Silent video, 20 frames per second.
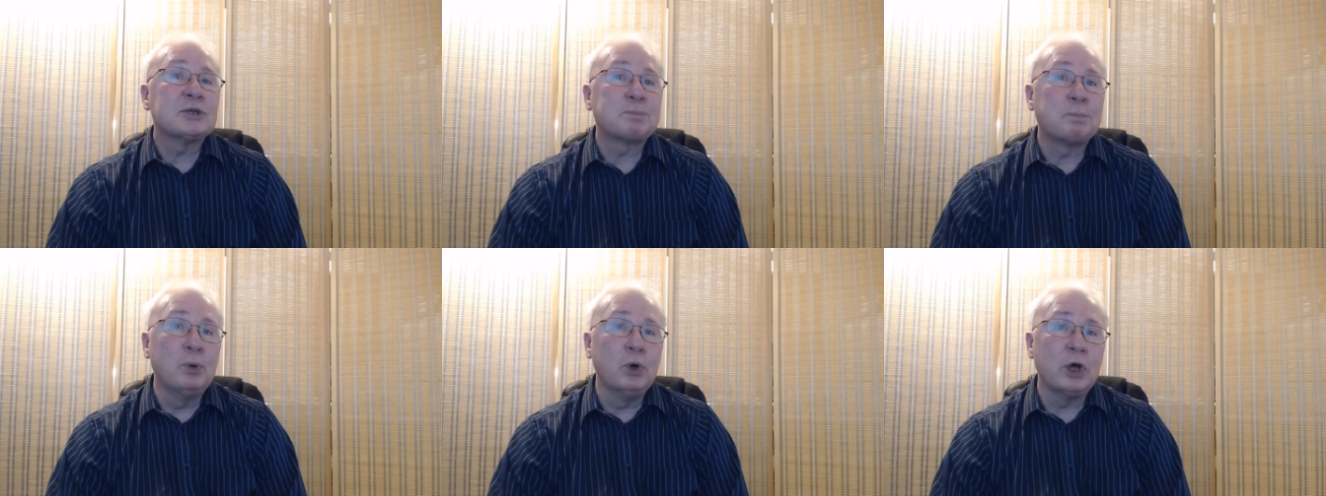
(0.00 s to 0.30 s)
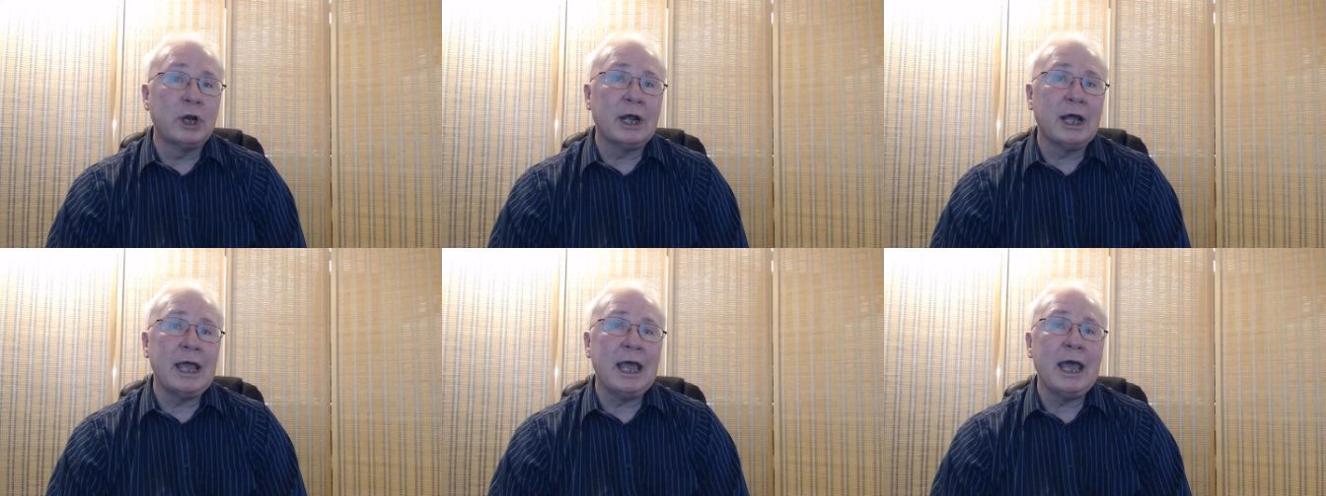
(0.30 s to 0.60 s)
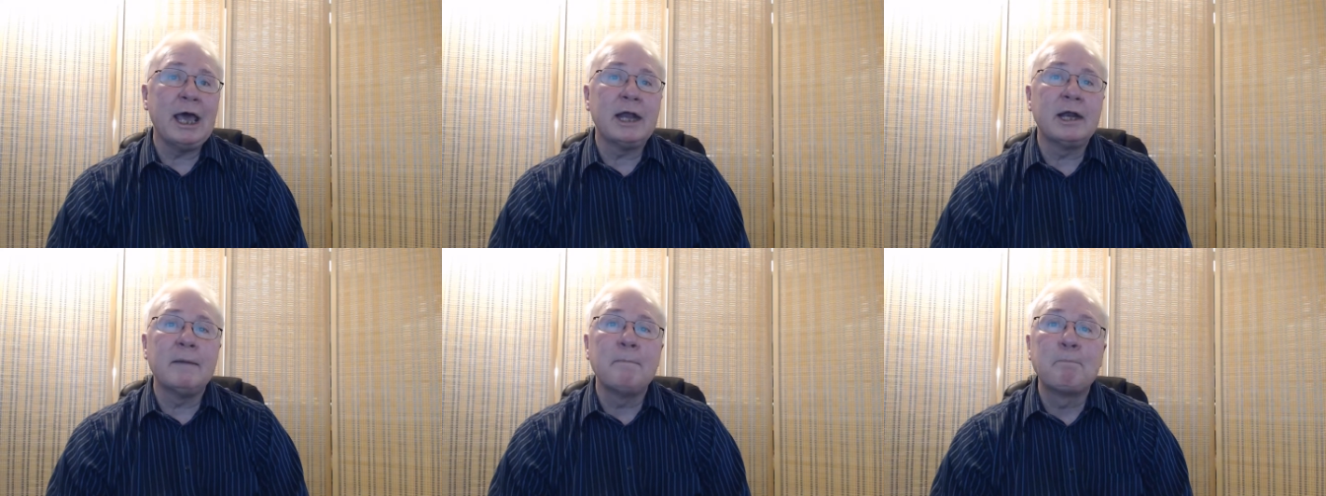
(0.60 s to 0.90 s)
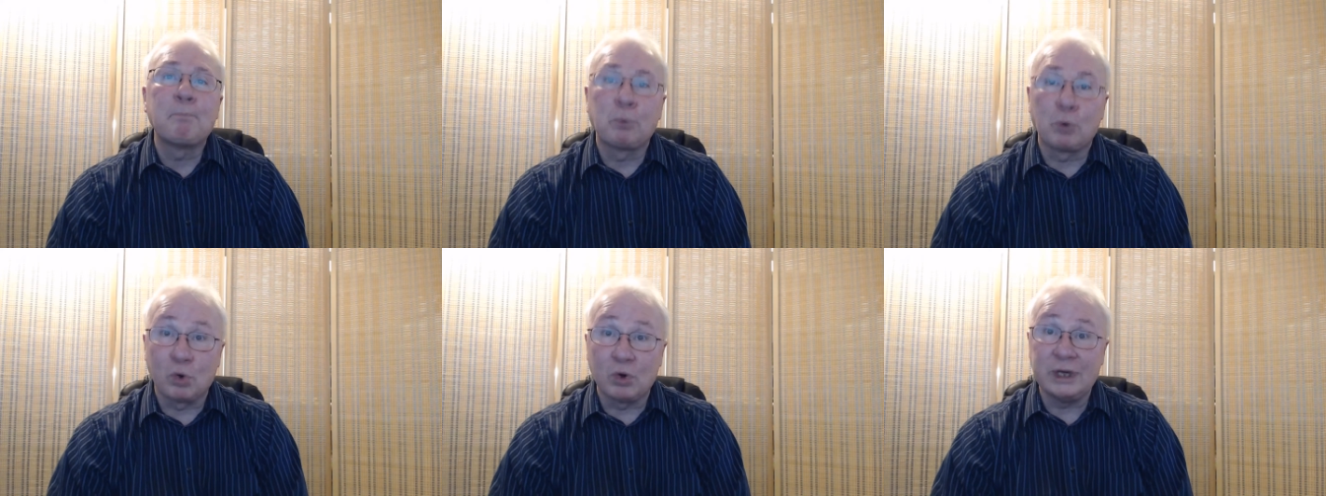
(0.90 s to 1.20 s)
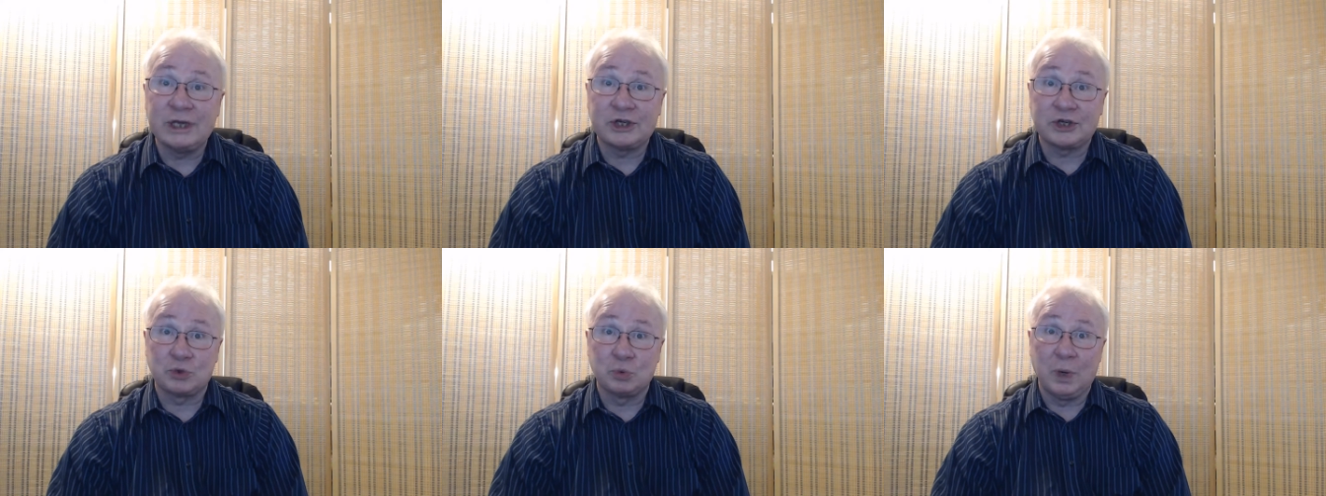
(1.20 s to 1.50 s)
put ahead of
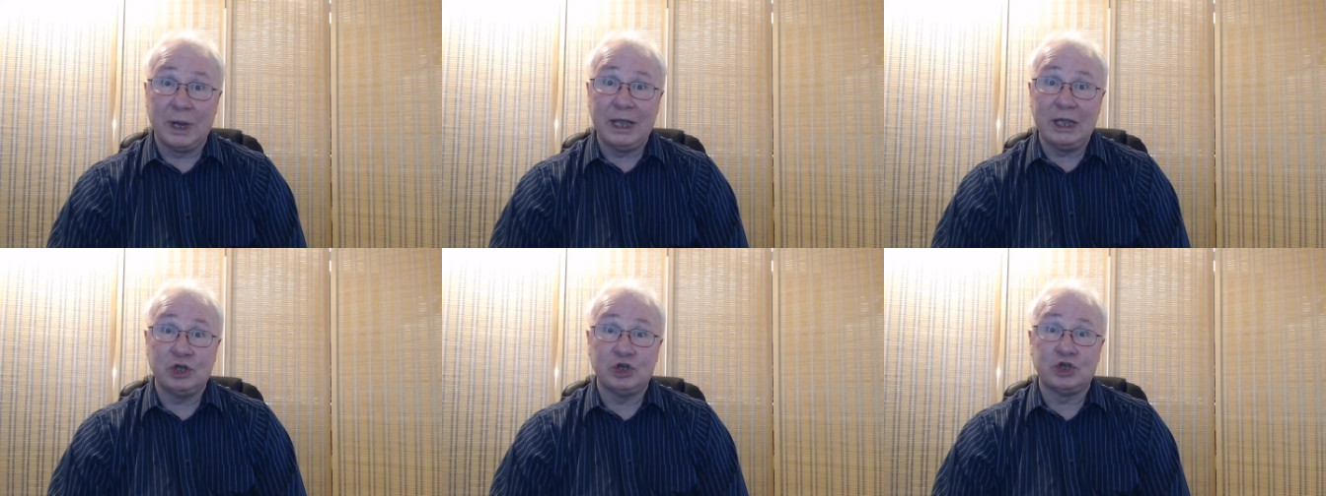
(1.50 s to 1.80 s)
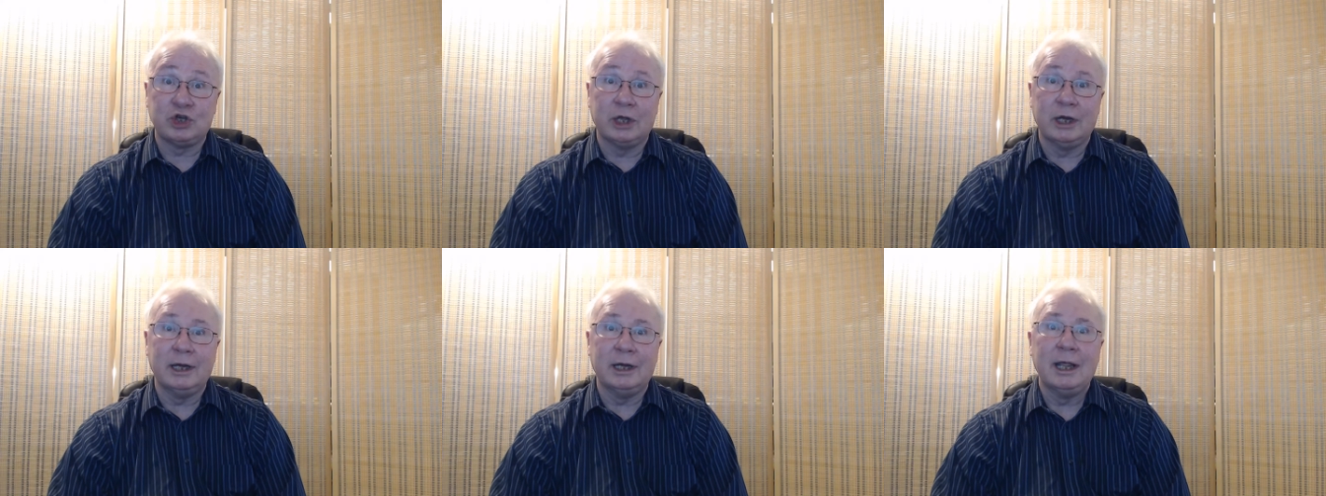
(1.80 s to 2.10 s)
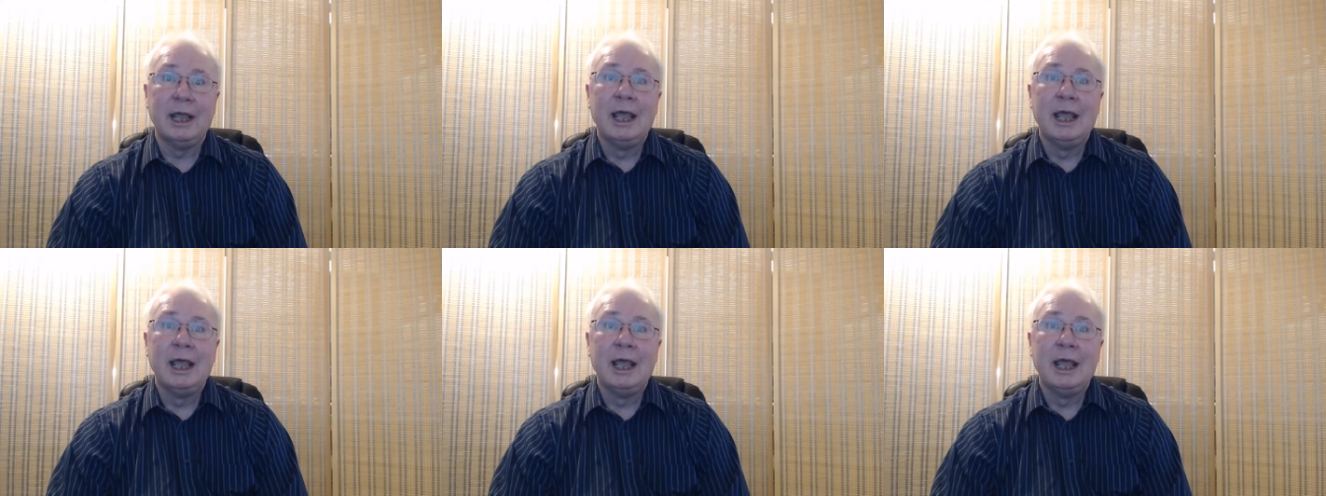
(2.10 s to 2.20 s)
pre-suasion.